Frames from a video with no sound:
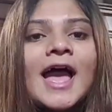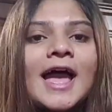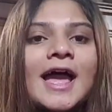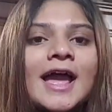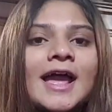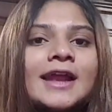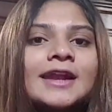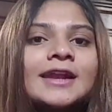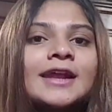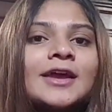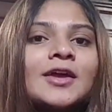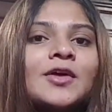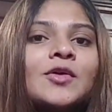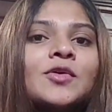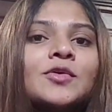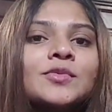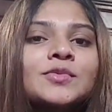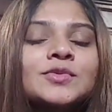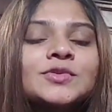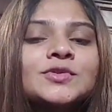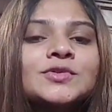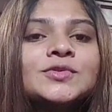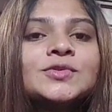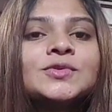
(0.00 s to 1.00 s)
and I
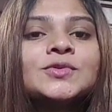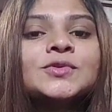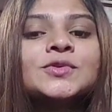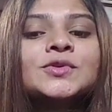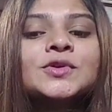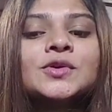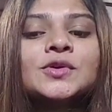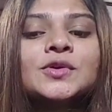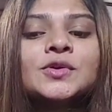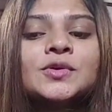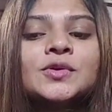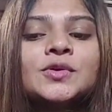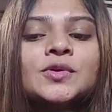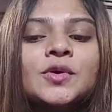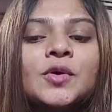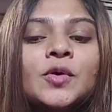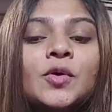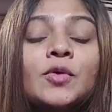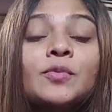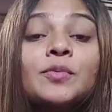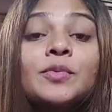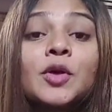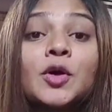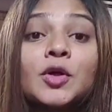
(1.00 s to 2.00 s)
hope
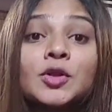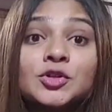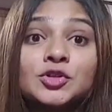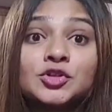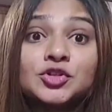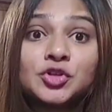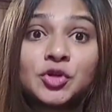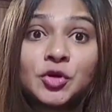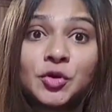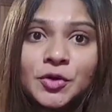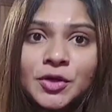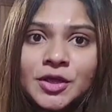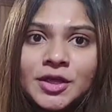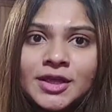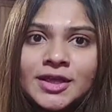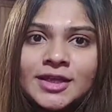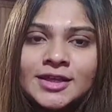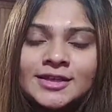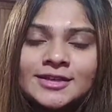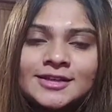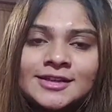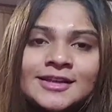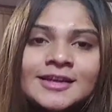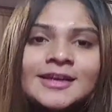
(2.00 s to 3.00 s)
y'all
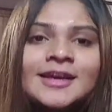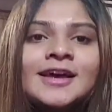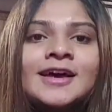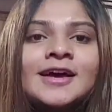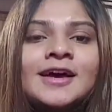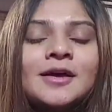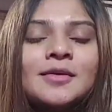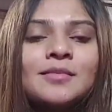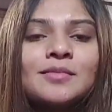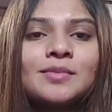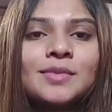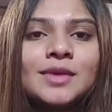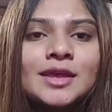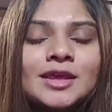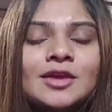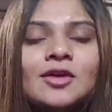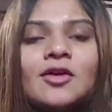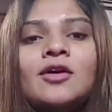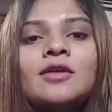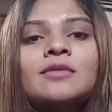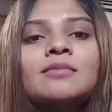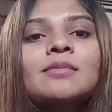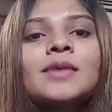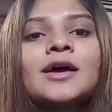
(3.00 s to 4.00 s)
join
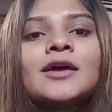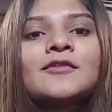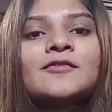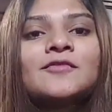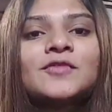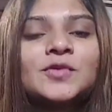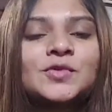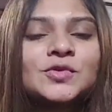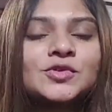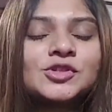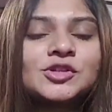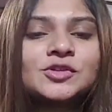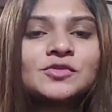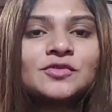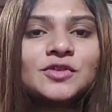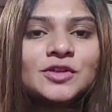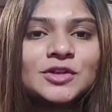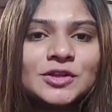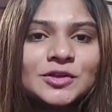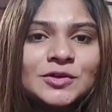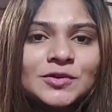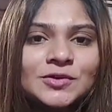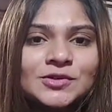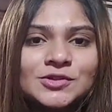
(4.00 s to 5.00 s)
me on my future
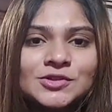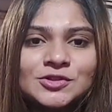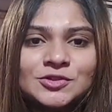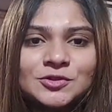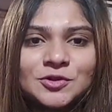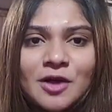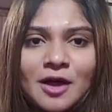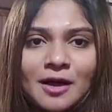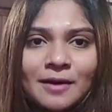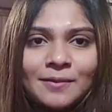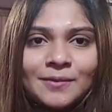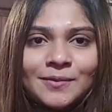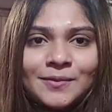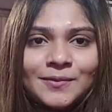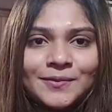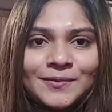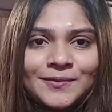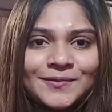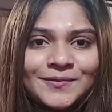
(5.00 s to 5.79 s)
videos to come.